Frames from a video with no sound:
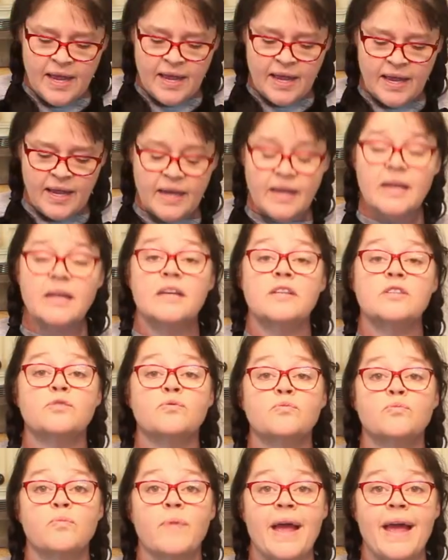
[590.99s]
It
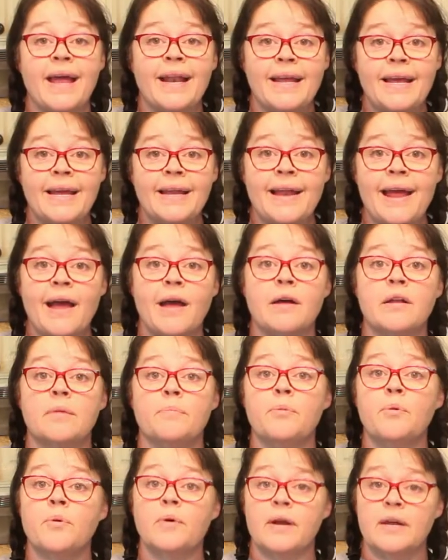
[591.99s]
is ready now to
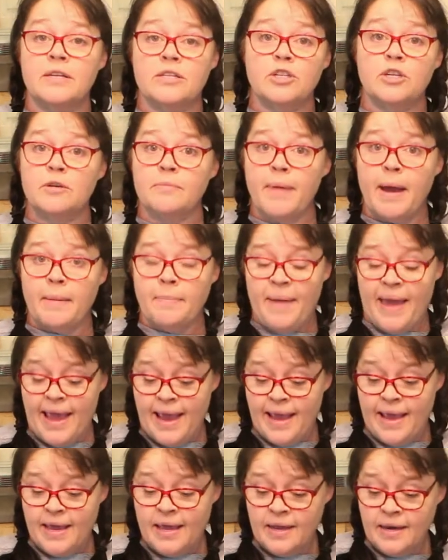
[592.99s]
pour into my
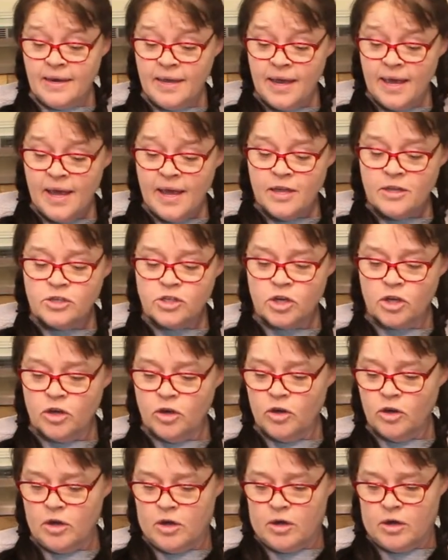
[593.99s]
pan to
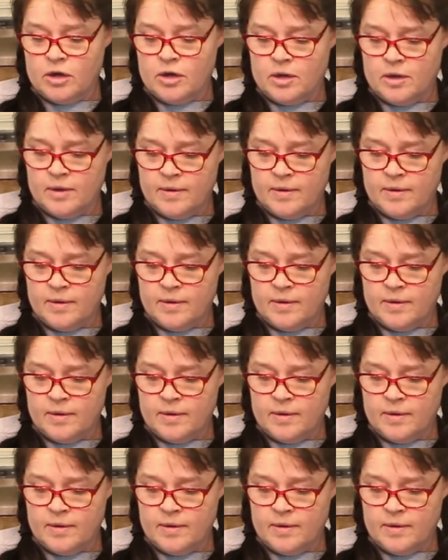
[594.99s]
cook.